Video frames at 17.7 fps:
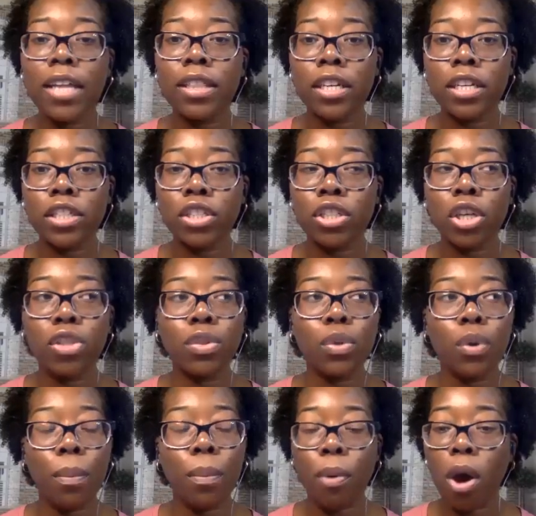i think it's
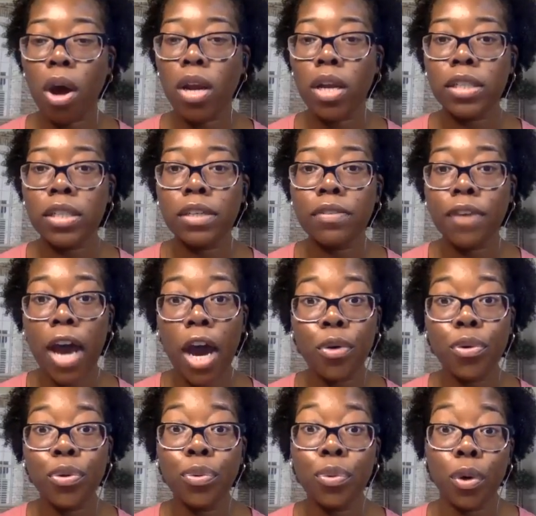also a product of
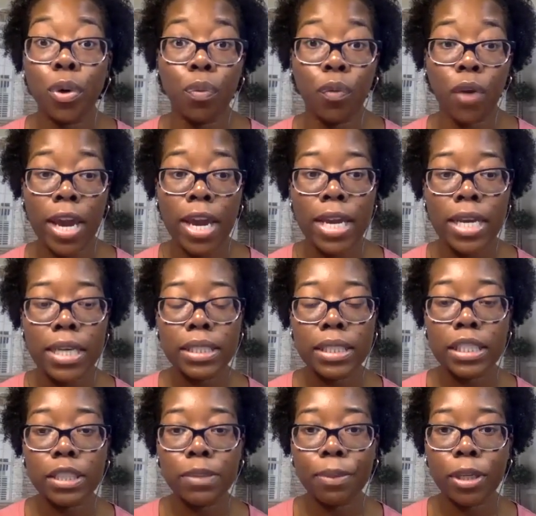how you were
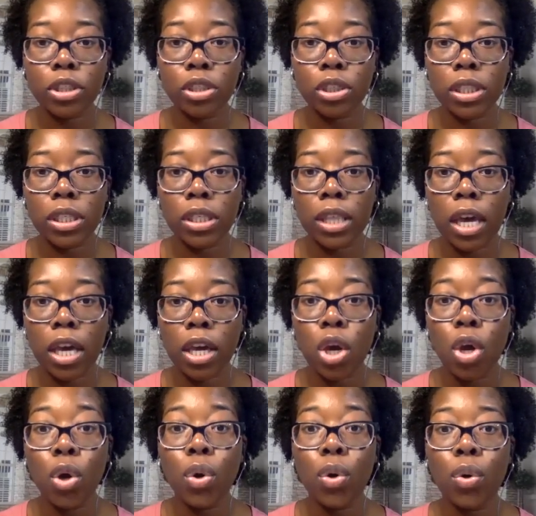raised especially like
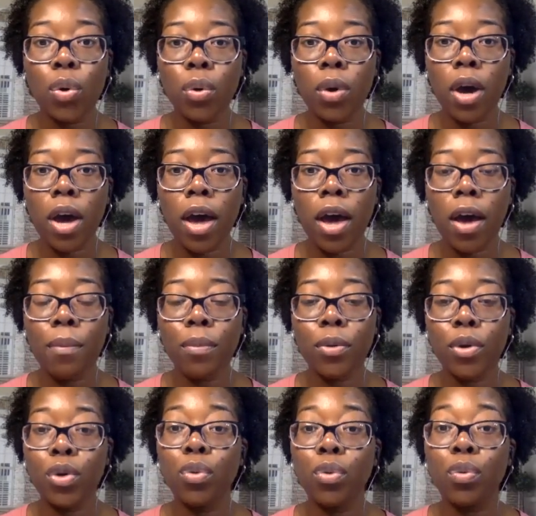who
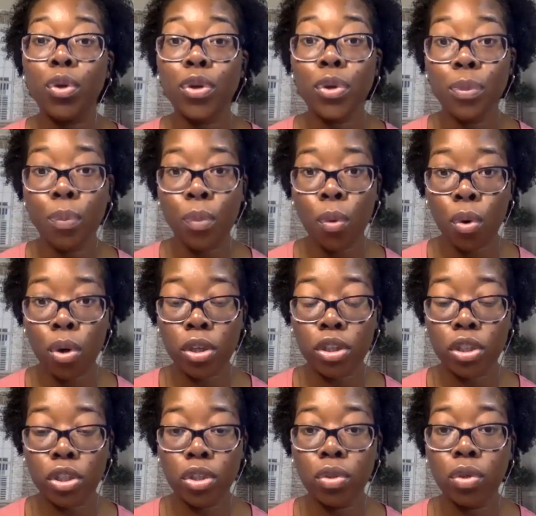um who were you
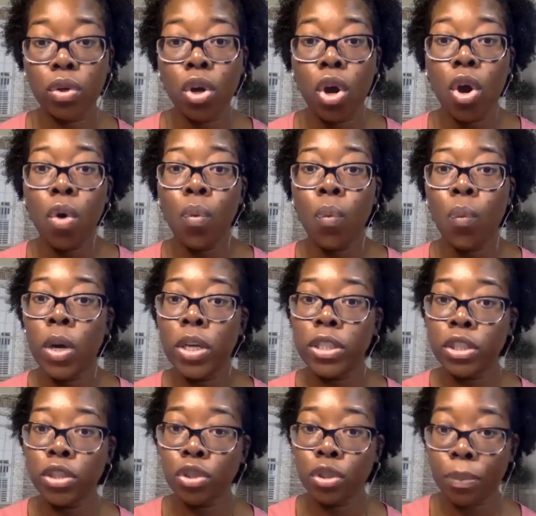born to what
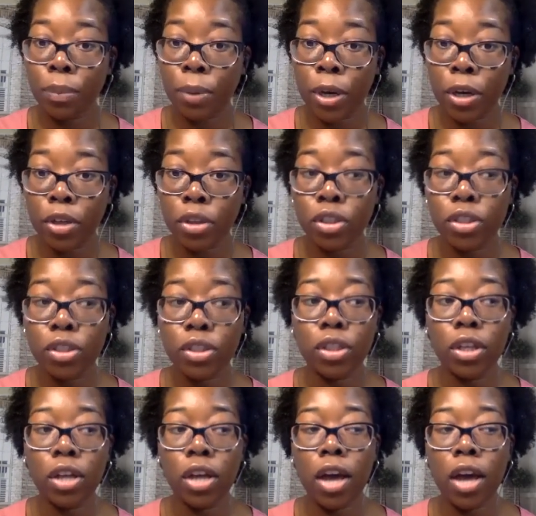mm-hmm. did your
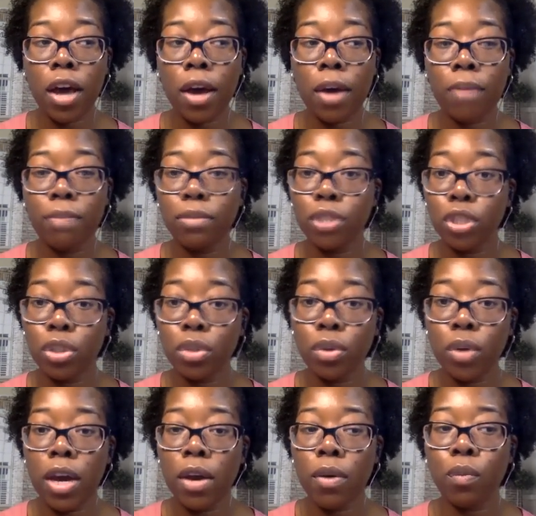parents um,
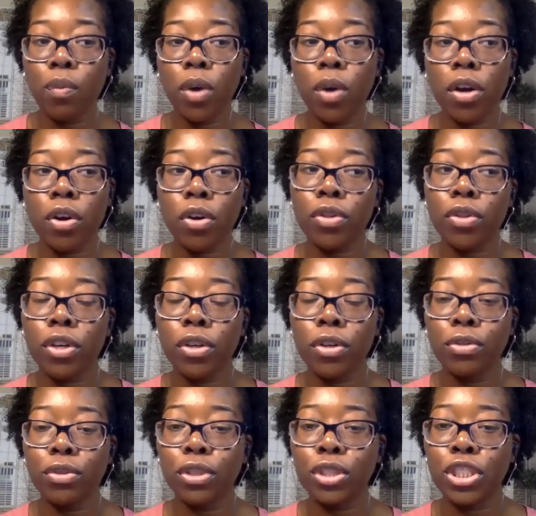do and what are
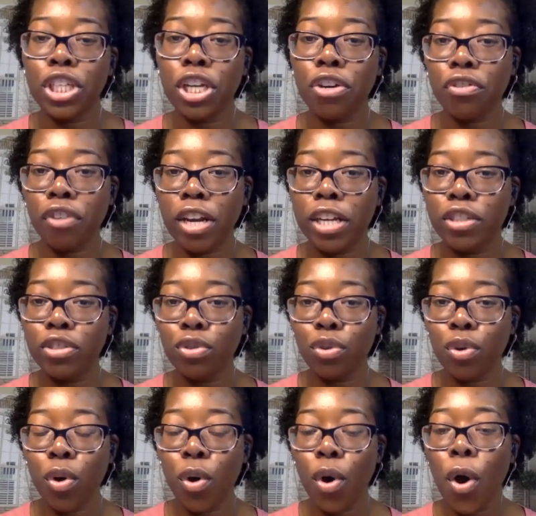those
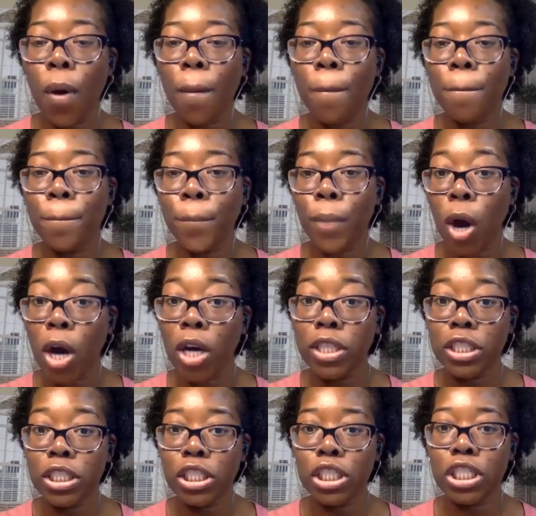generational
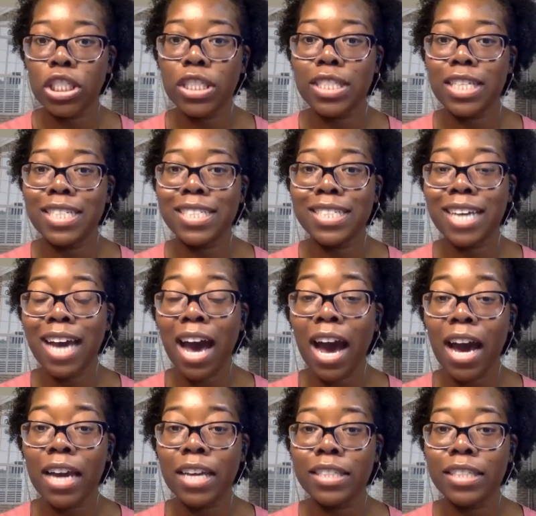bondages and
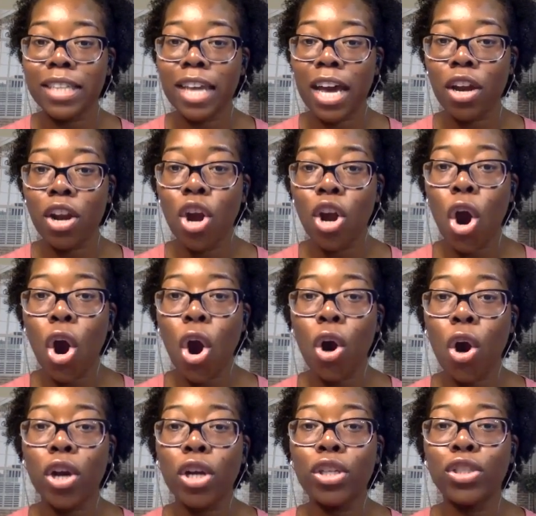ties mm-hmm. that
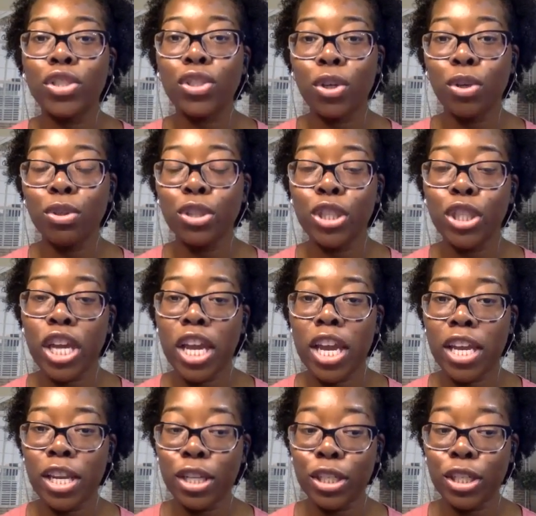are
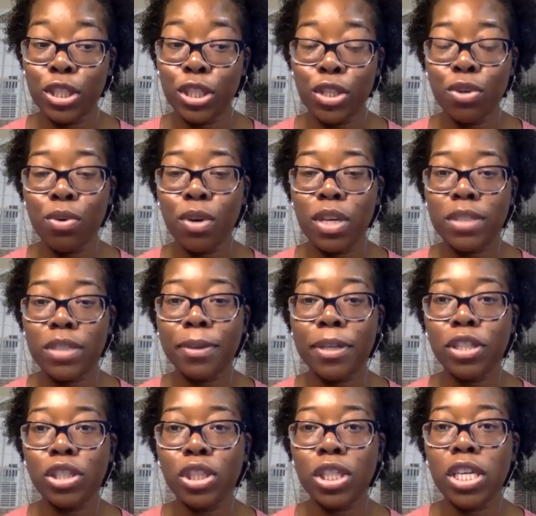associated to you
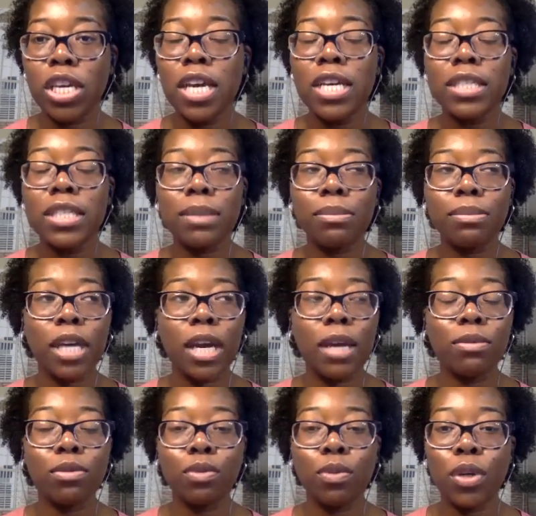especially
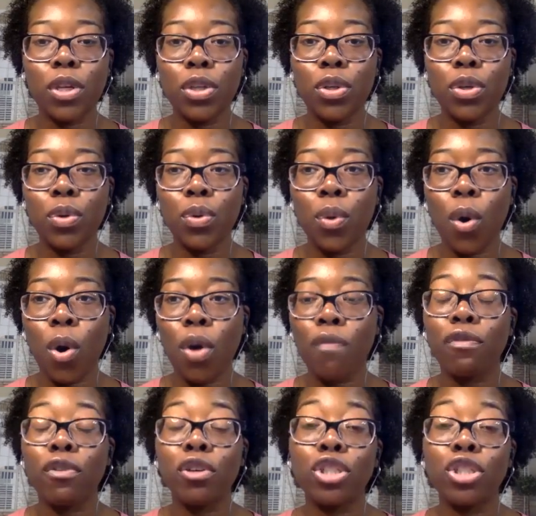sometimes when you
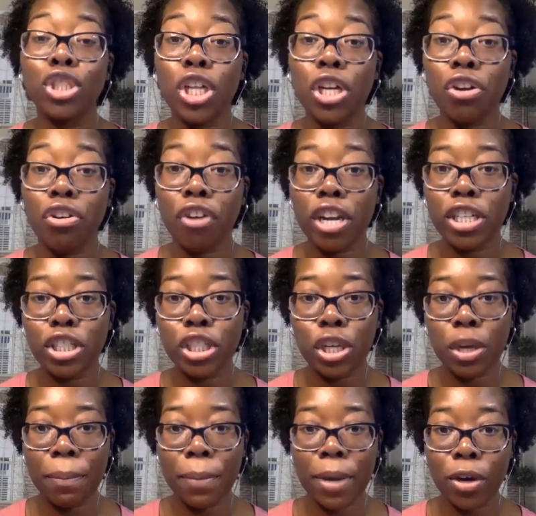are first
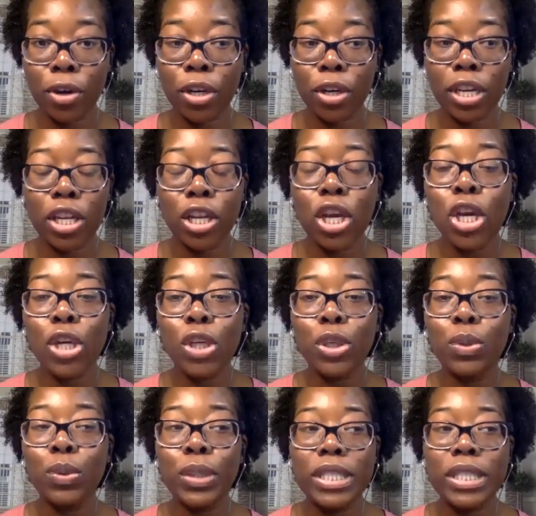generation american
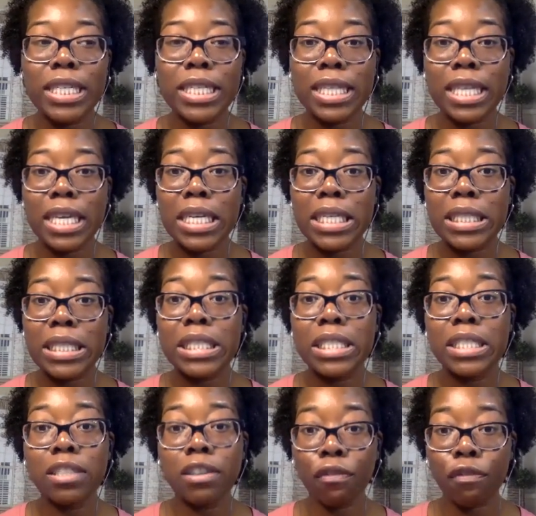you see things
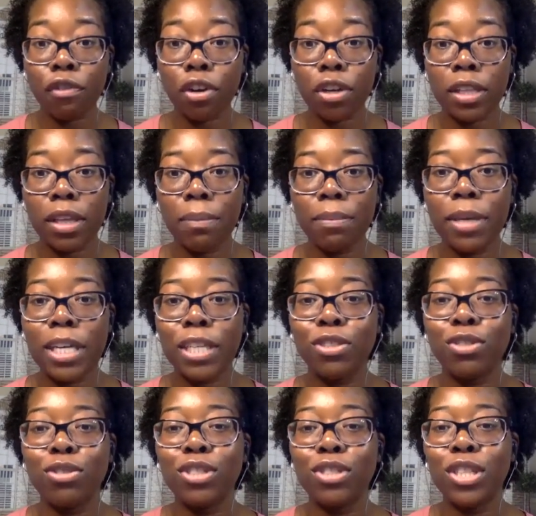differently
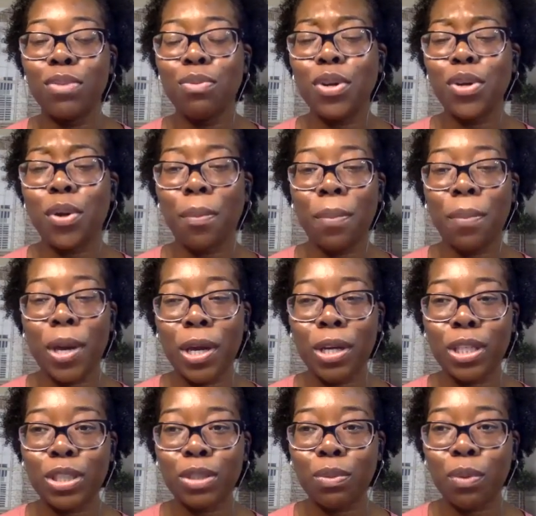because you see what your
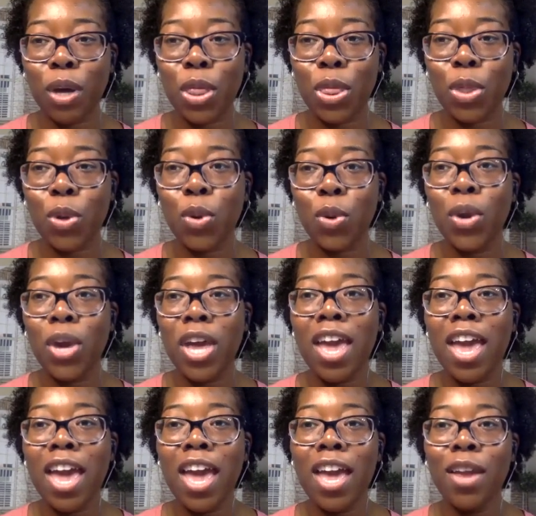parents went through
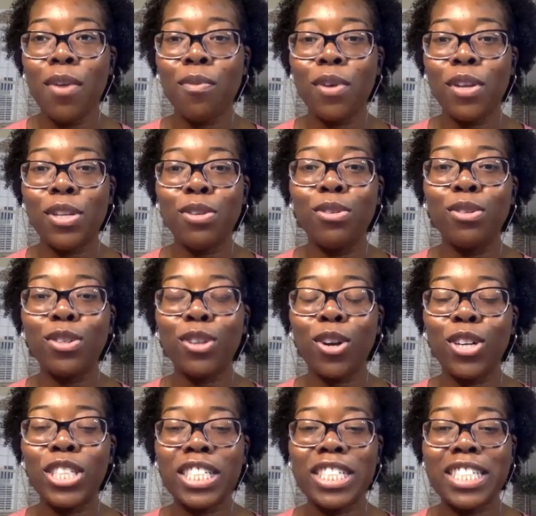and when mm-hmm. you
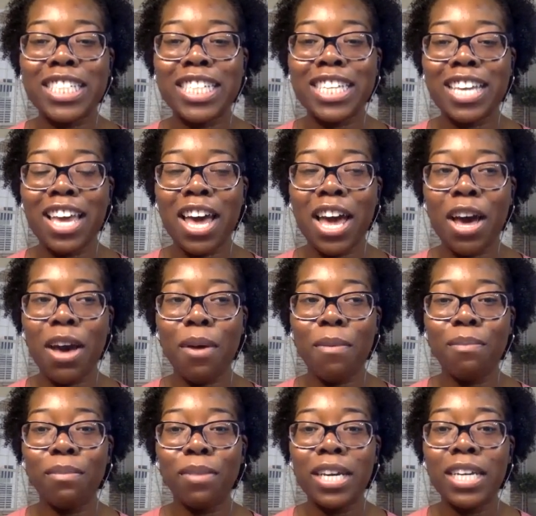start to t-
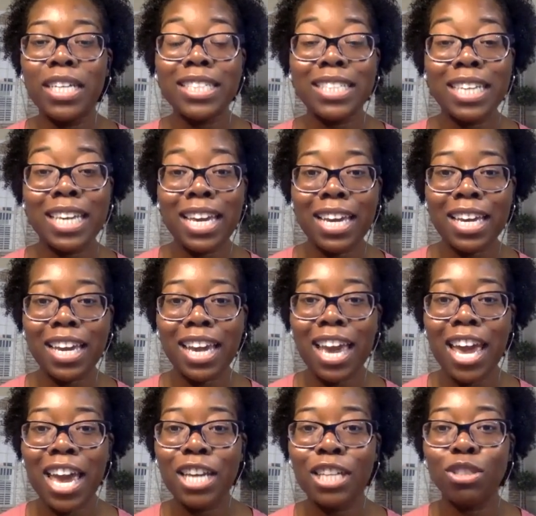um, tick
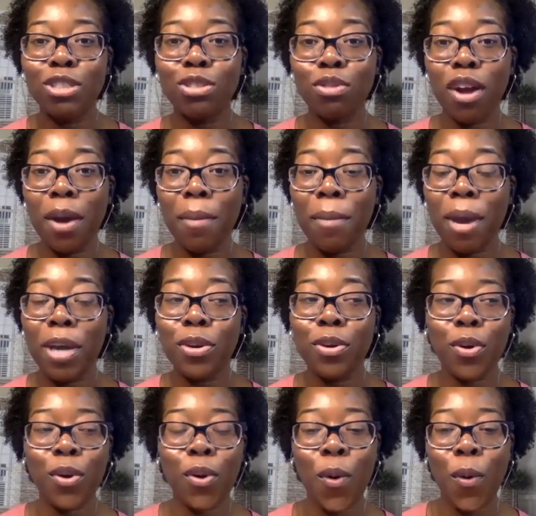and drum
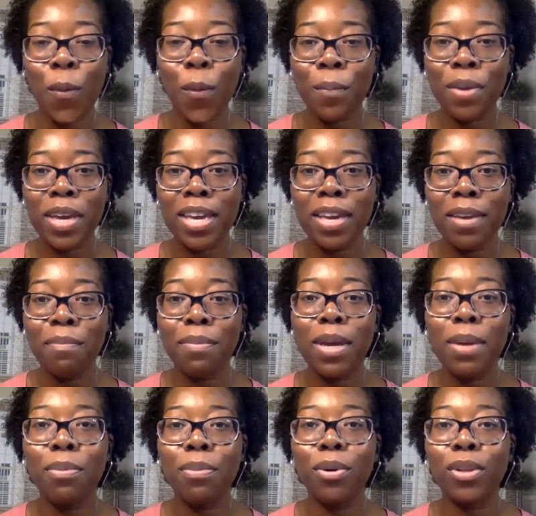at your own beat,
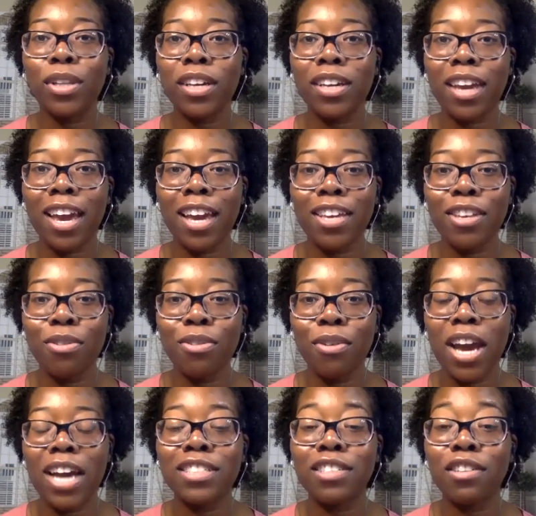people look at
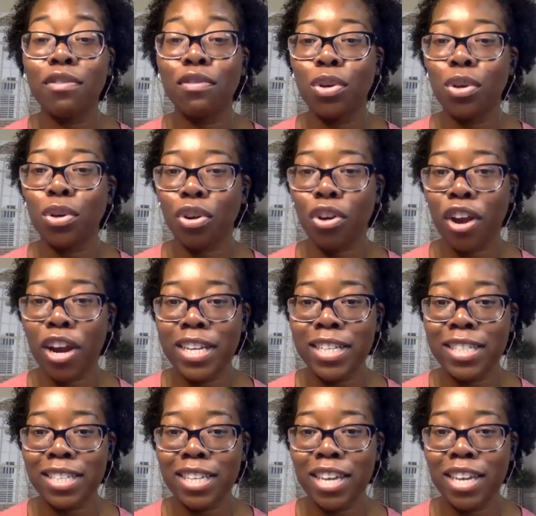you as if you're
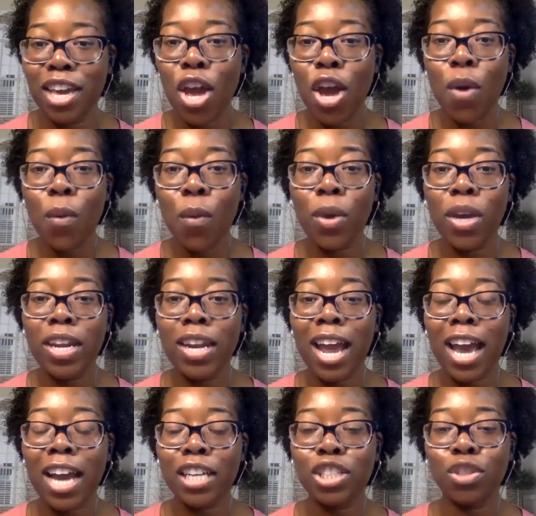crazy. Mm-hmm. When in
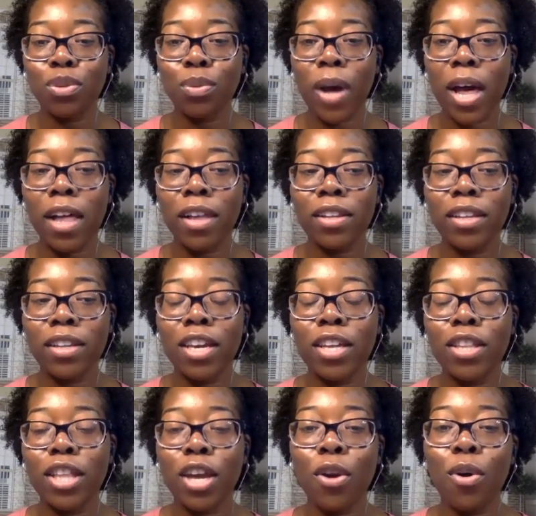mm-hmm.
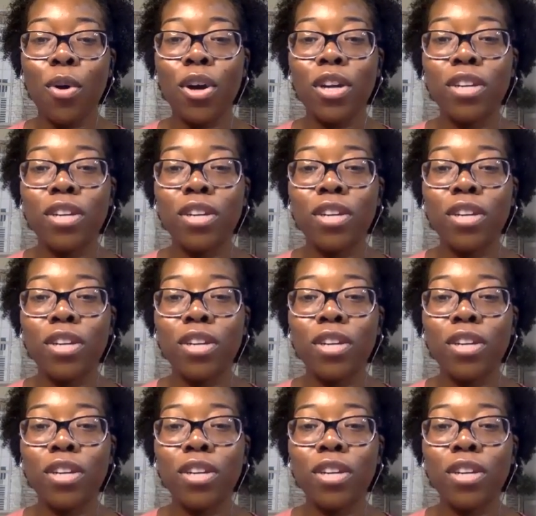actuality, they don't